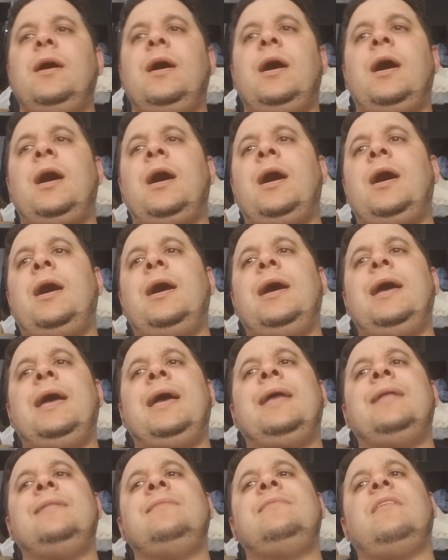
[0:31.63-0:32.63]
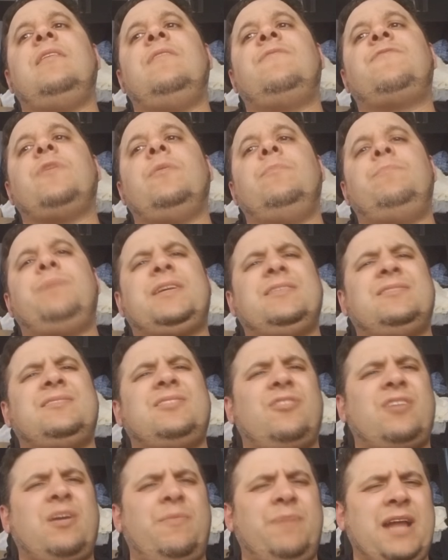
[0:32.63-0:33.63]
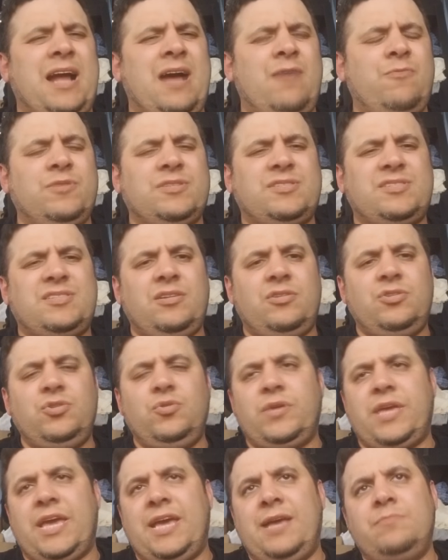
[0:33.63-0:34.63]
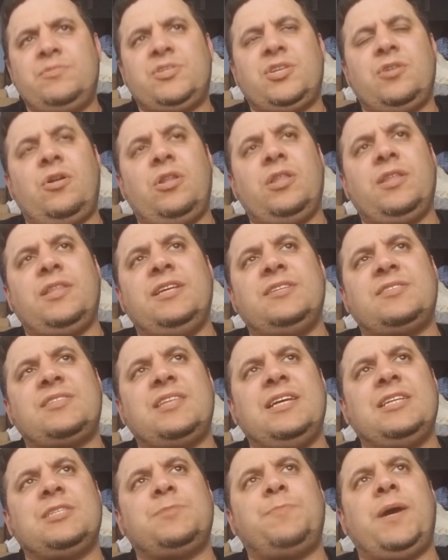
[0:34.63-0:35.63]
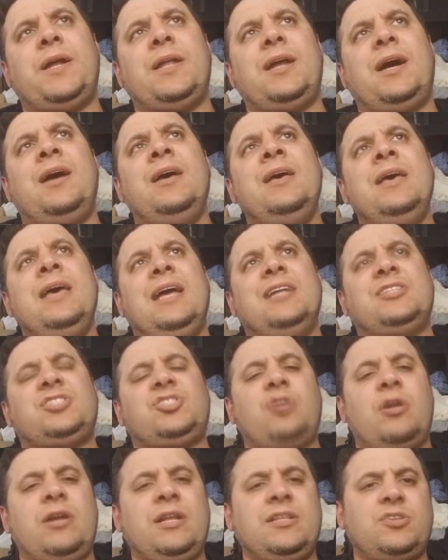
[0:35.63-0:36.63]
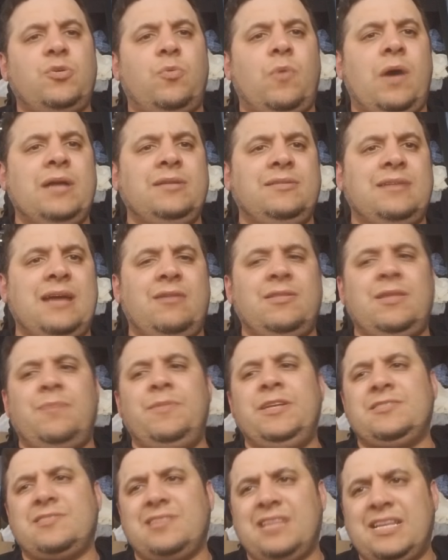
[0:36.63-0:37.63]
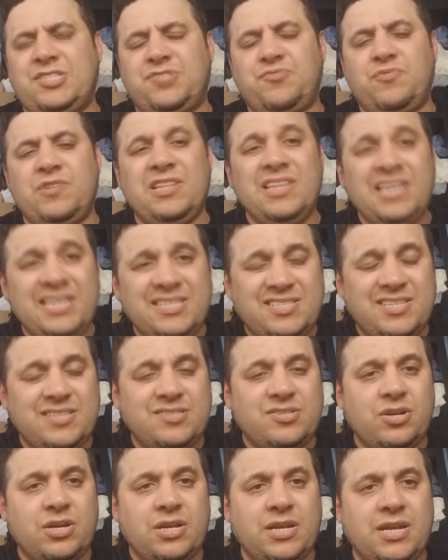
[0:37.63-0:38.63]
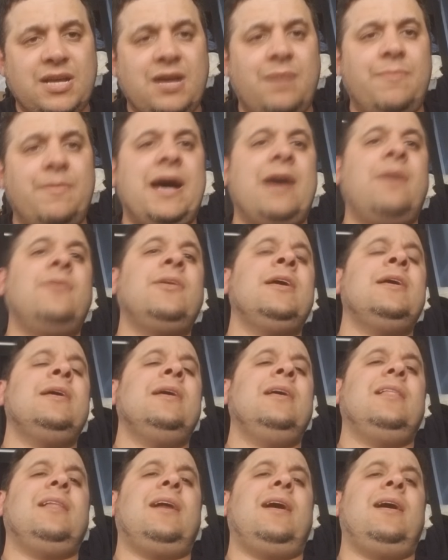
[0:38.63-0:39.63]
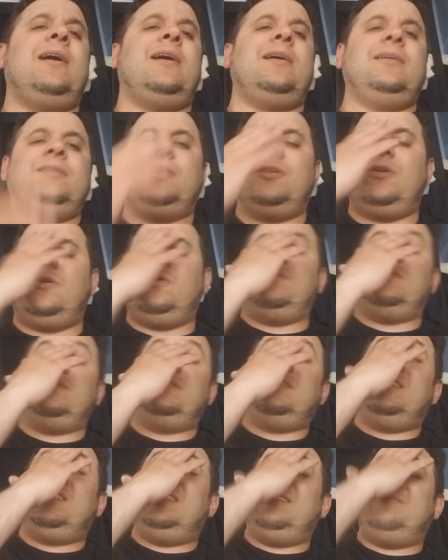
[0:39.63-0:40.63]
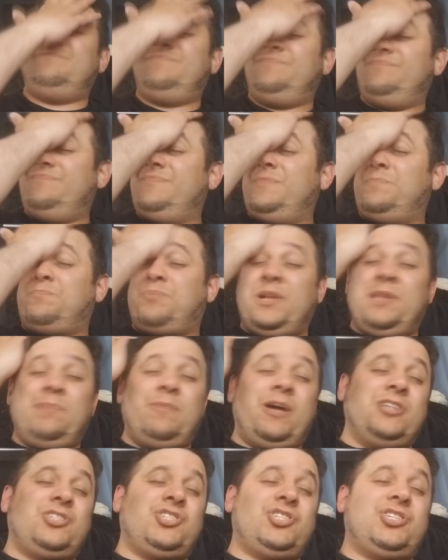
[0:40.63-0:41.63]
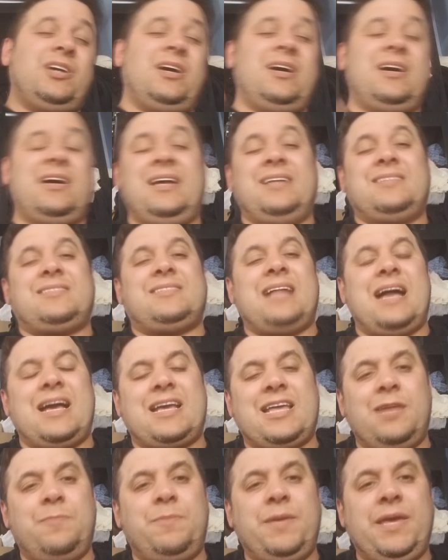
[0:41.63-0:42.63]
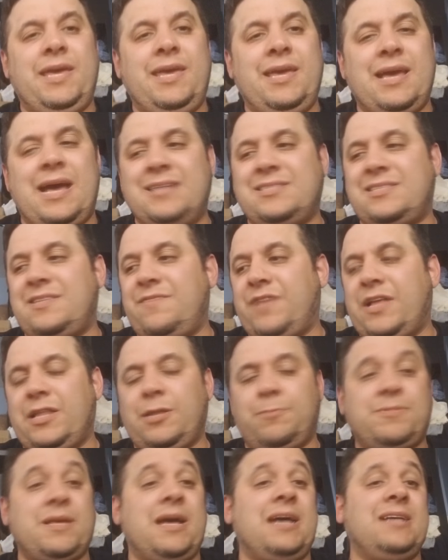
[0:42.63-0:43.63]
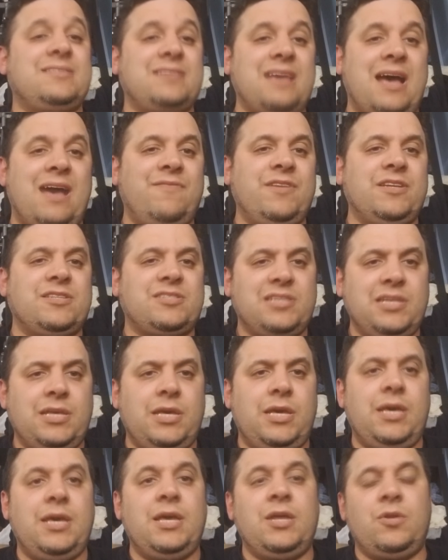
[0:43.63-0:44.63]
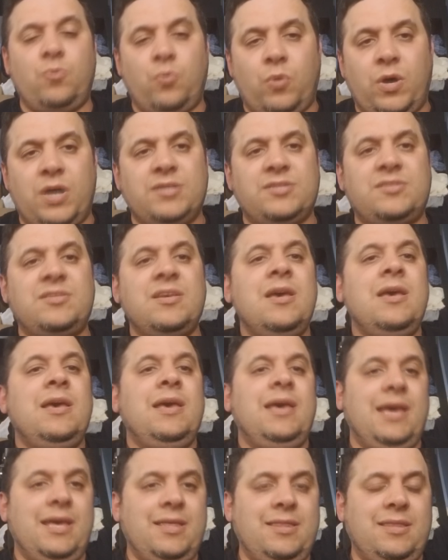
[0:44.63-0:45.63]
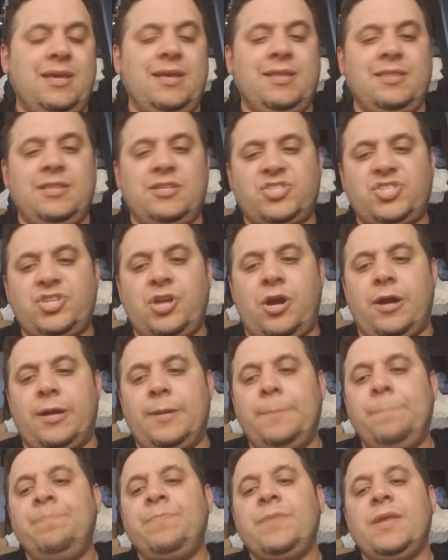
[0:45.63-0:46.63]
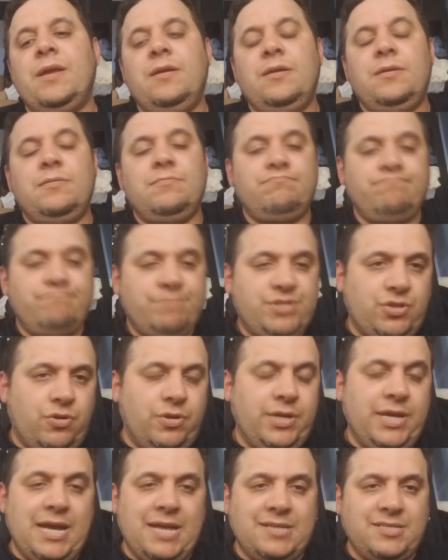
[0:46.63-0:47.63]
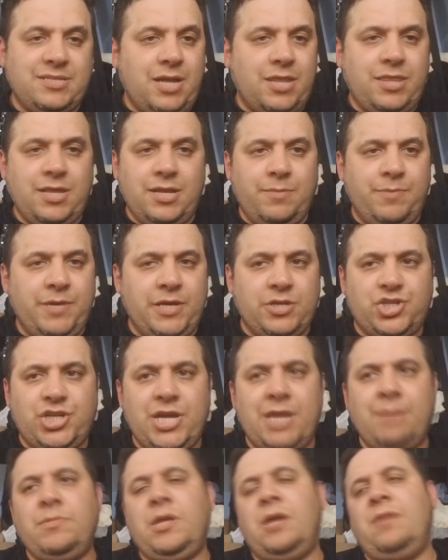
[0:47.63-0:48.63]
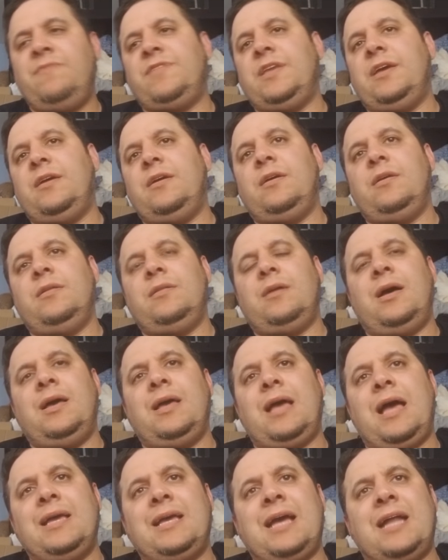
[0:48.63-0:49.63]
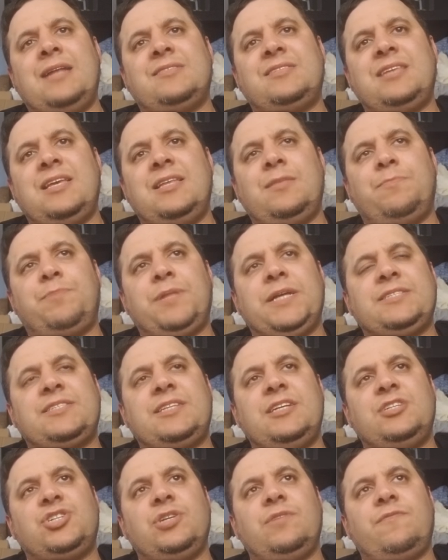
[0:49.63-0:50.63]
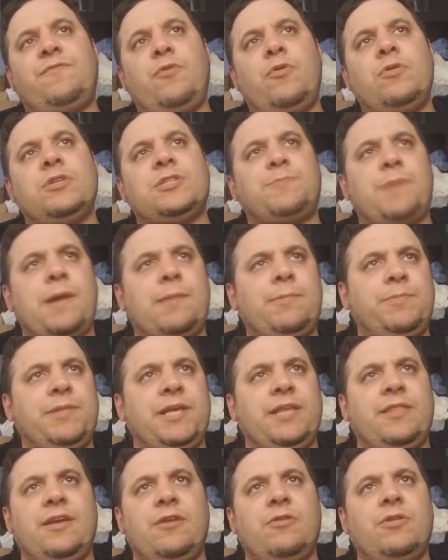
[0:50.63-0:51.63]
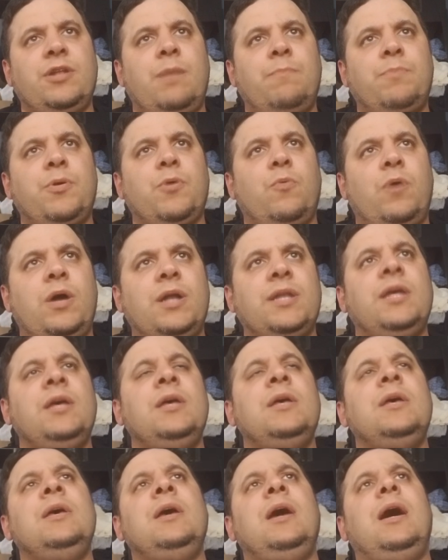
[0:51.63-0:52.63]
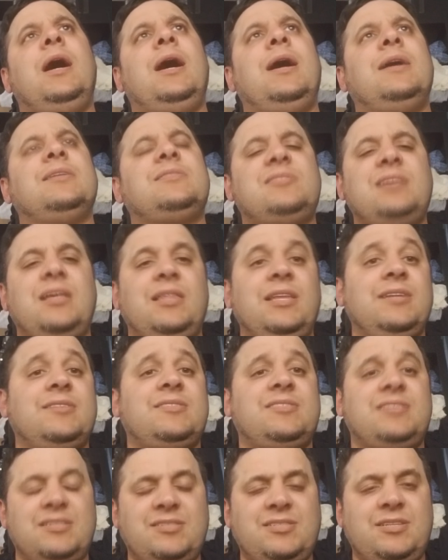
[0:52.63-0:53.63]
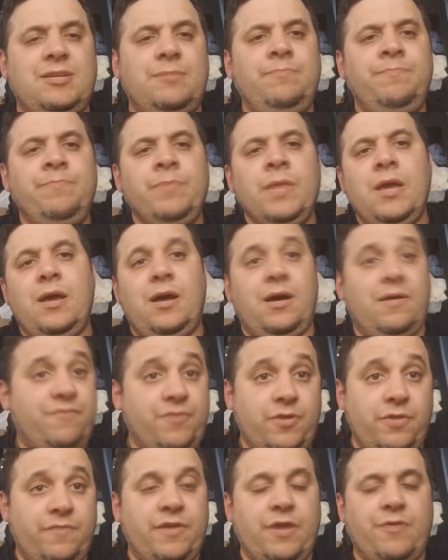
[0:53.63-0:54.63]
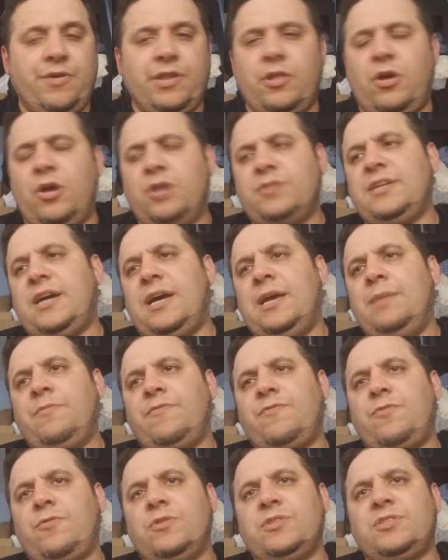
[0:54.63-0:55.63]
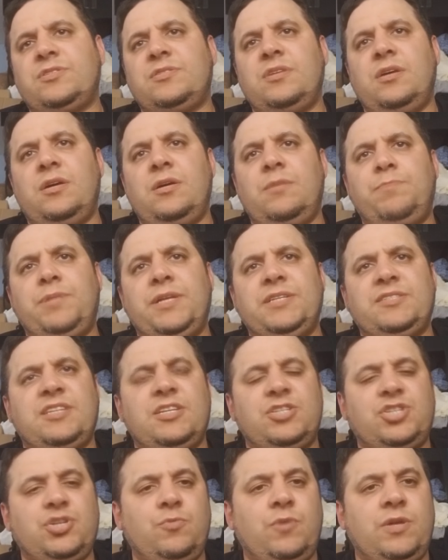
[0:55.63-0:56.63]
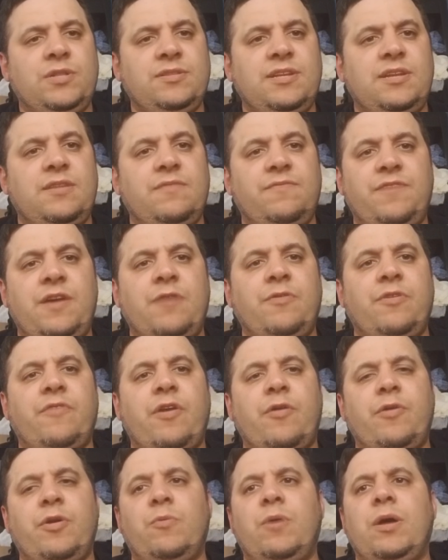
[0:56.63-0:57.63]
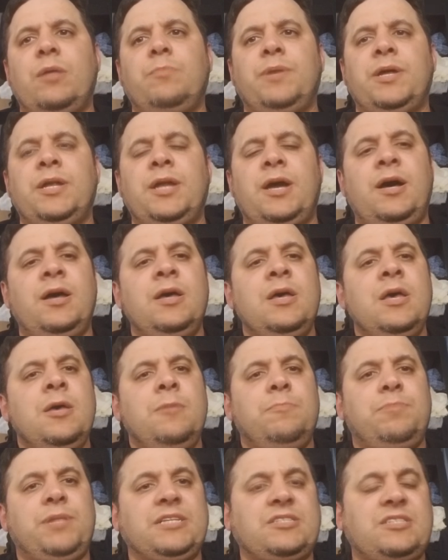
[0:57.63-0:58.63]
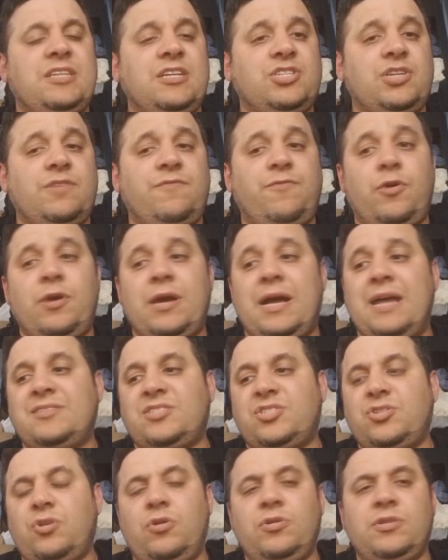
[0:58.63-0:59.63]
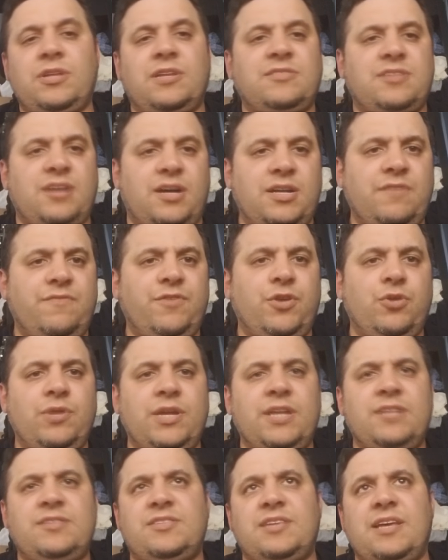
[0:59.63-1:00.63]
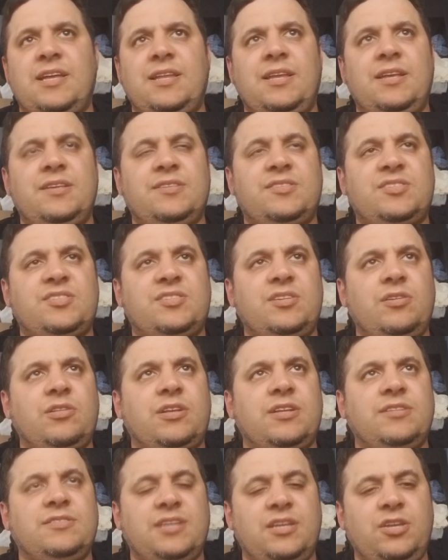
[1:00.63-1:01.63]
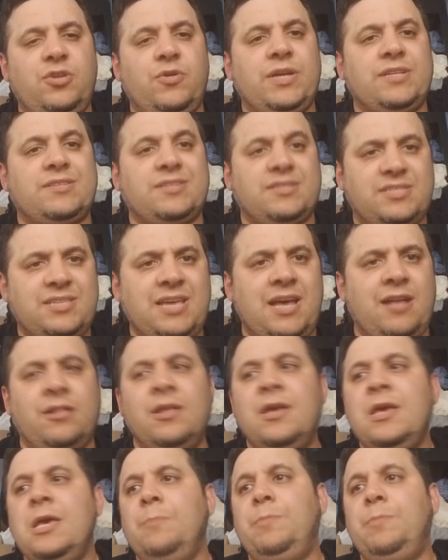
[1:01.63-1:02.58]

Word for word: Uh, and uh, because they're coming out with still new games and all of these things. But uh, it's starting to wind down. That means less releases are going to come out. Uh, you know, pretty much uh, it's not going to be as developed as obviously it was in in the start. Sony has nothing to be ashamed of. They, uh, I, I got to say, the PlayStation 4 is probably their number one uh, selling system uh, for a very long time. Of course, uh, PlayStation 1 did it very, very well, but uh, PlayStation 4 has sold a ton of units and is still continuing to sell.